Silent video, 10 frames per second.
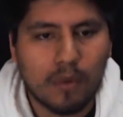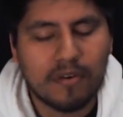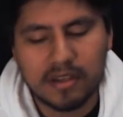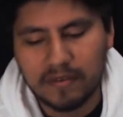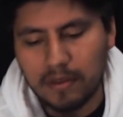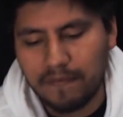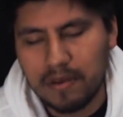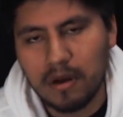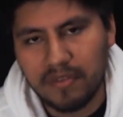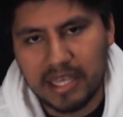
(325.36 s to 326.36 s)
But overall, the
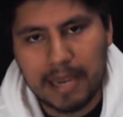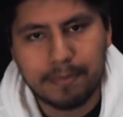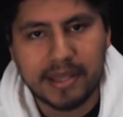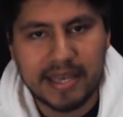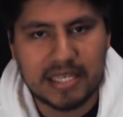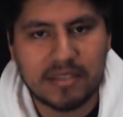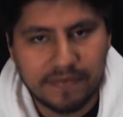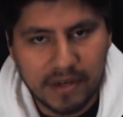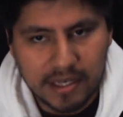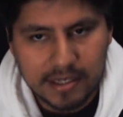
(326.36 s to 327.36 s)
feel of the gameplay is
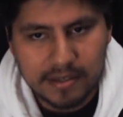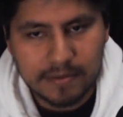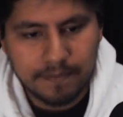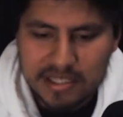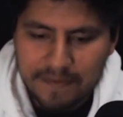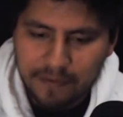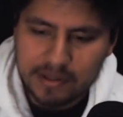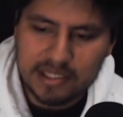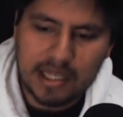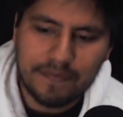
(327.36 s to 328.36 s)
fun. The
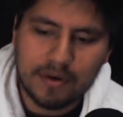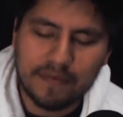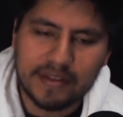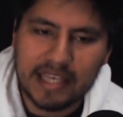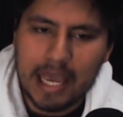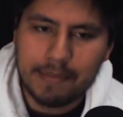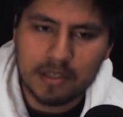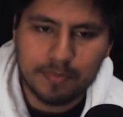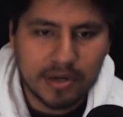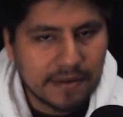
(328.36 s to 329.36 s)
difficulty level of the game
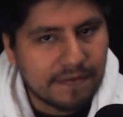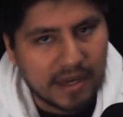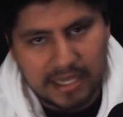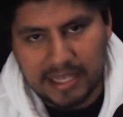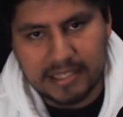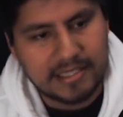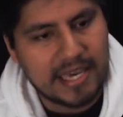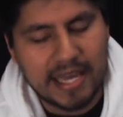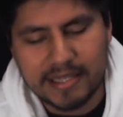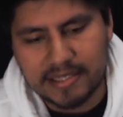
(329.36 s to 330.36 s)
is pretty fucking
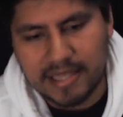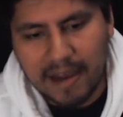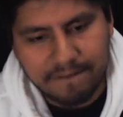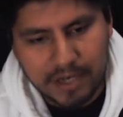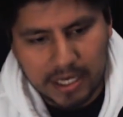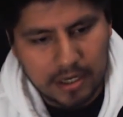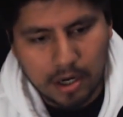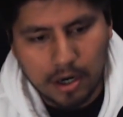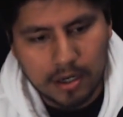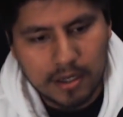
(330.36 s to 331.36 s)
easy. It is not fucking
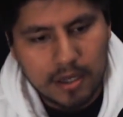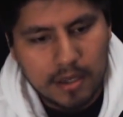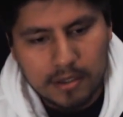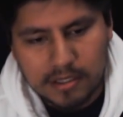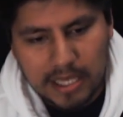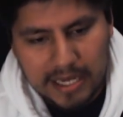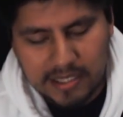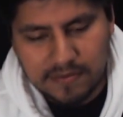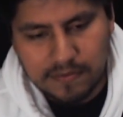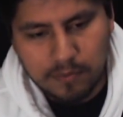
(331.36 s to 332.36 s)
hard. It
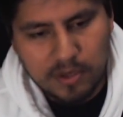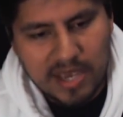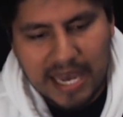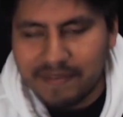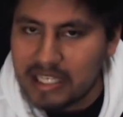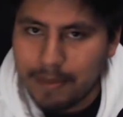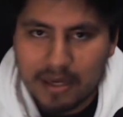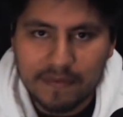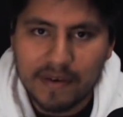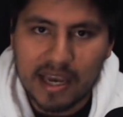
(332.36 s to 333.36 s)
is when you have
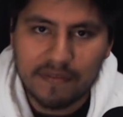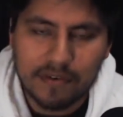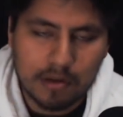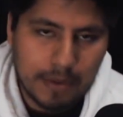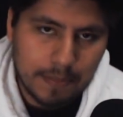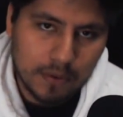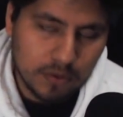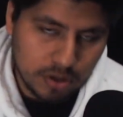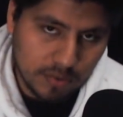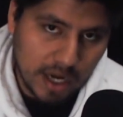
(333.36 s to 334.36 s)
Demon Evade, for you people
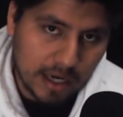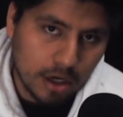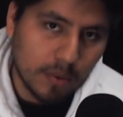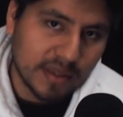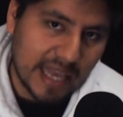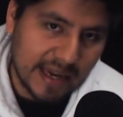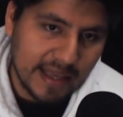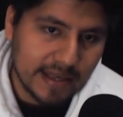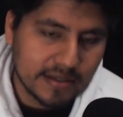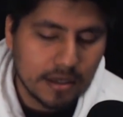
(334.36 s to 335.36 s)
who do not know what that
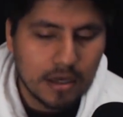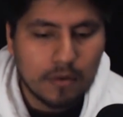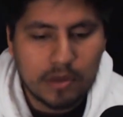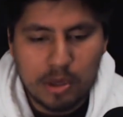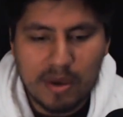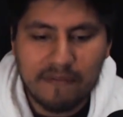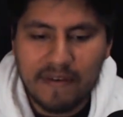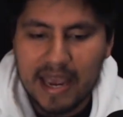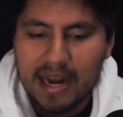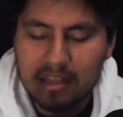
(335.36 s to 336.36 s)
is. When you
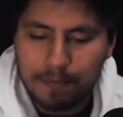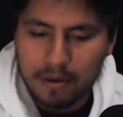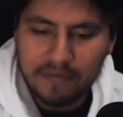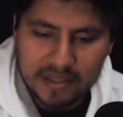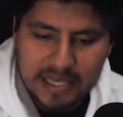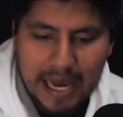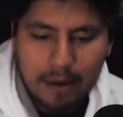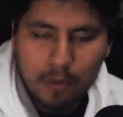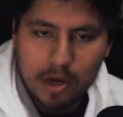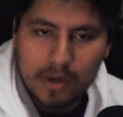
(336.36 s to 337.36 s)
evade at the perfect
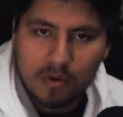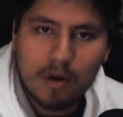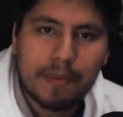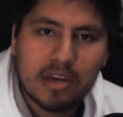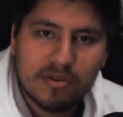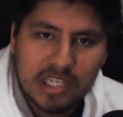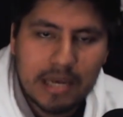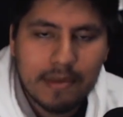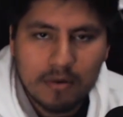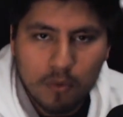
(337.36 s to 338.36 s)
time while you're equipping your
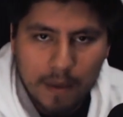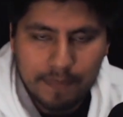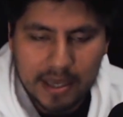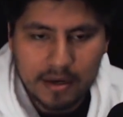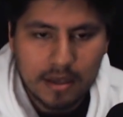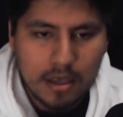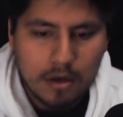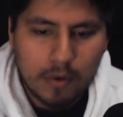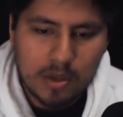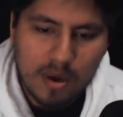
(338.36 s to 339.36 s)
demon weapon,
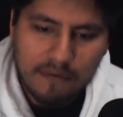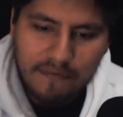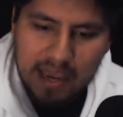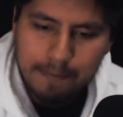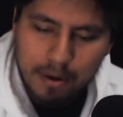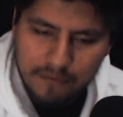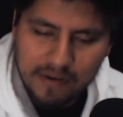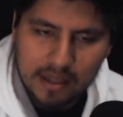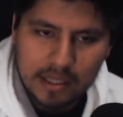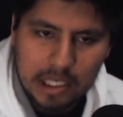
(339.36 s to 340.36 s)
when you evade
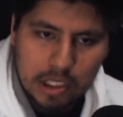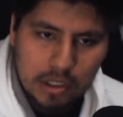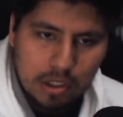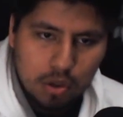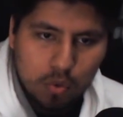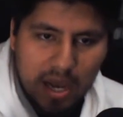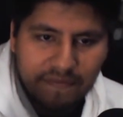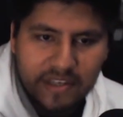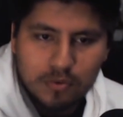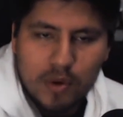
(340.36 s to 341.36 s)
perfectly, you
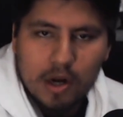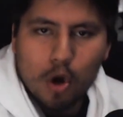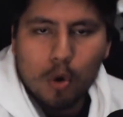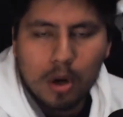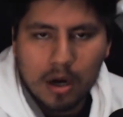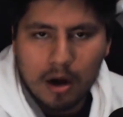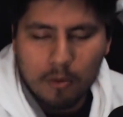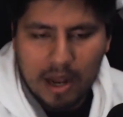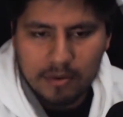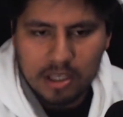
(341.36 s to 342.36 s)
have this red aura
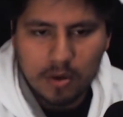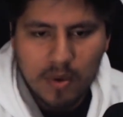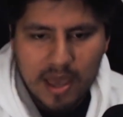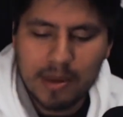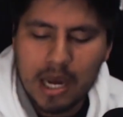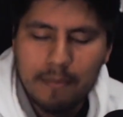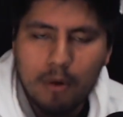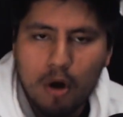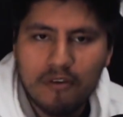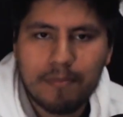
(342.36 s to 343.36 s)
around you. You become
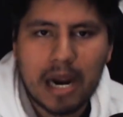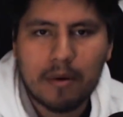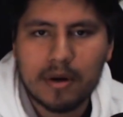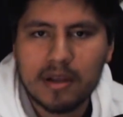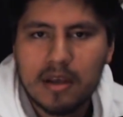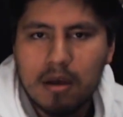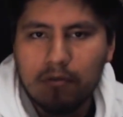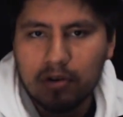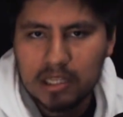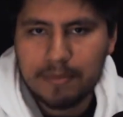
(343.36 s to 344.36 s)
overpowered
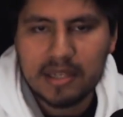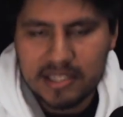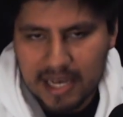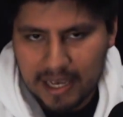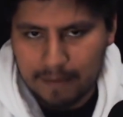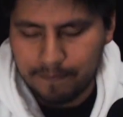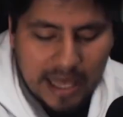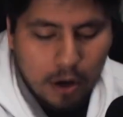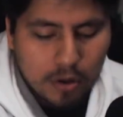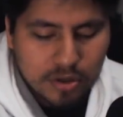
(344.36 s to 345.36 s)
for a limited time.
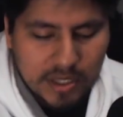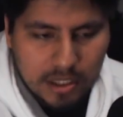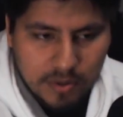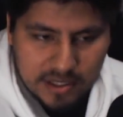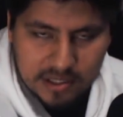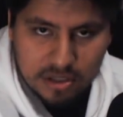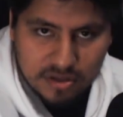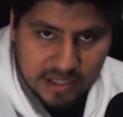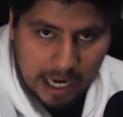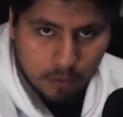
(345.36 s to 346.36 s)
That also increases your
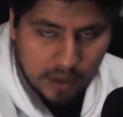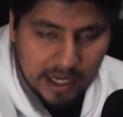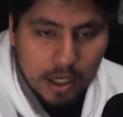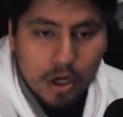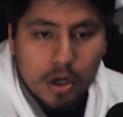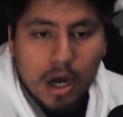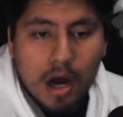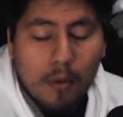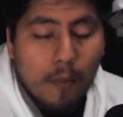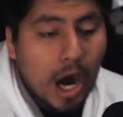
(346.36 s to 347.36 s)
style rank
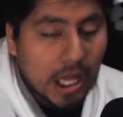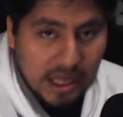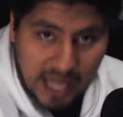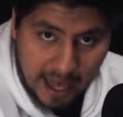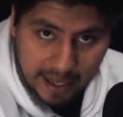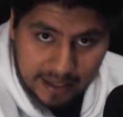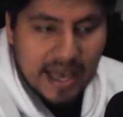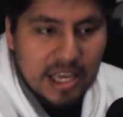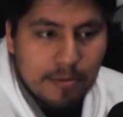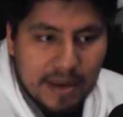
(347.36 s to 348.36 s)
a lot,
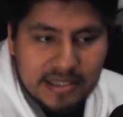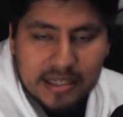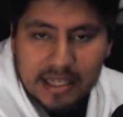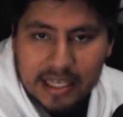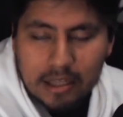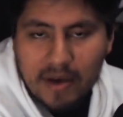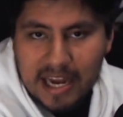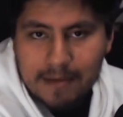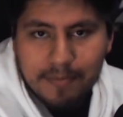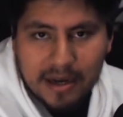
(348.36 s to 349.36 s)
and you basically kill
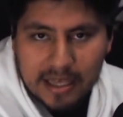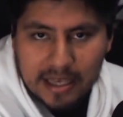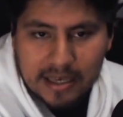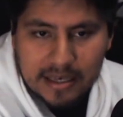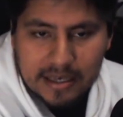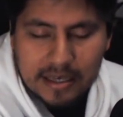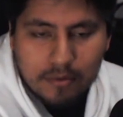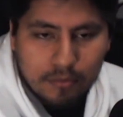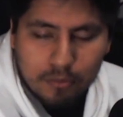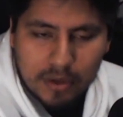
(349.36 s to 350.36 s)
anybody
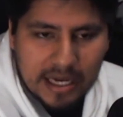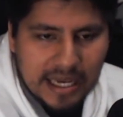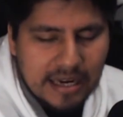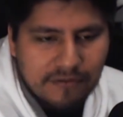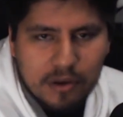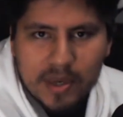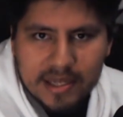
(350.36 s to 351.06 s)
in a few